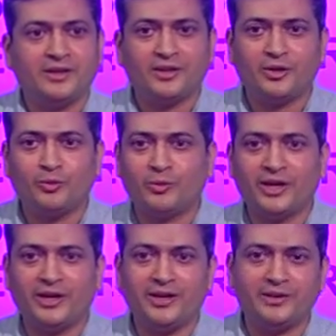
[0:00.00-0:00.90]

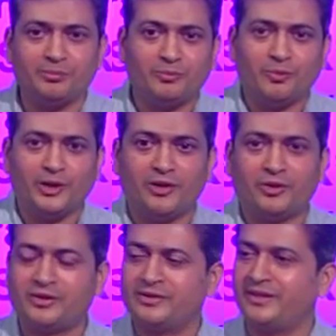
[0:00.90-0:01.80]
Why
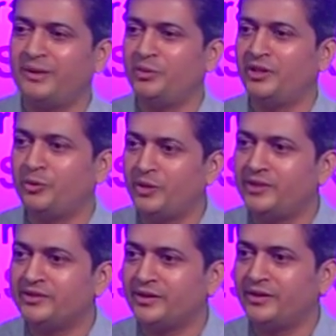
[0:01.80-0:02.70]
not the same with
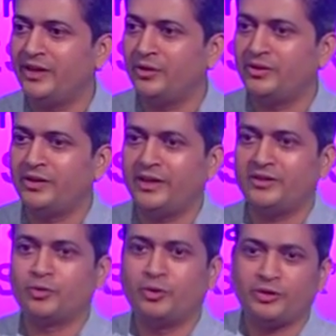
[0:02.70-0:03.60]
equities? At the end of the day,
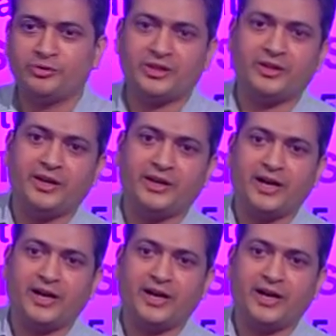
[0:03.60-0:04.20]
it's going to generate a